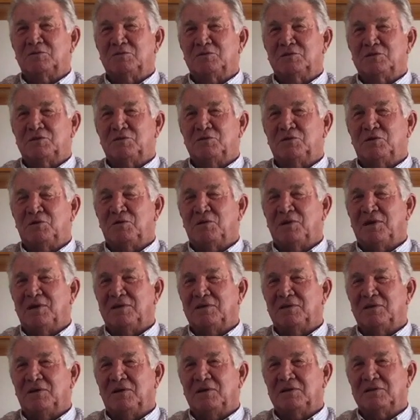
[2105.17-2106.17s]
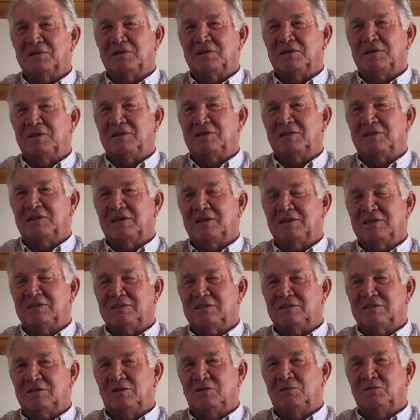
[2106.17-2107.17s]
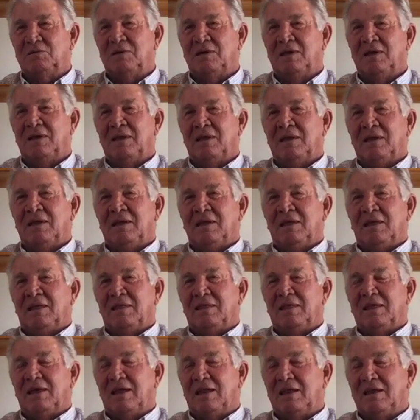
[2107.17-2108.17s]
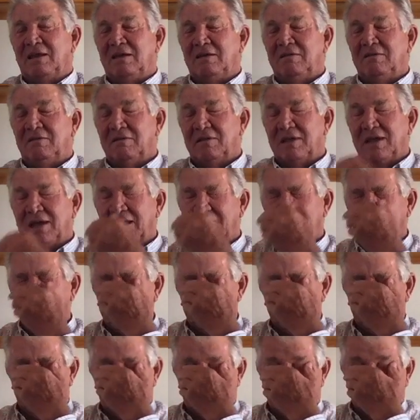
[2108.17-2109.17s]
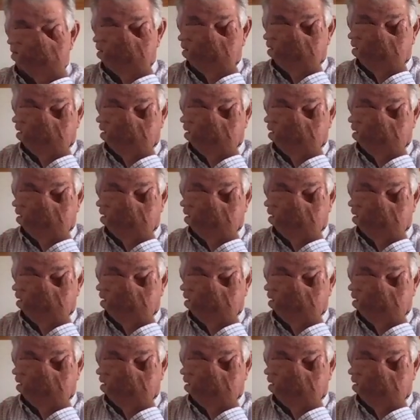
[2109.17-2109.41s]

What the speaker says: was doing around Ogden and things. So that evening,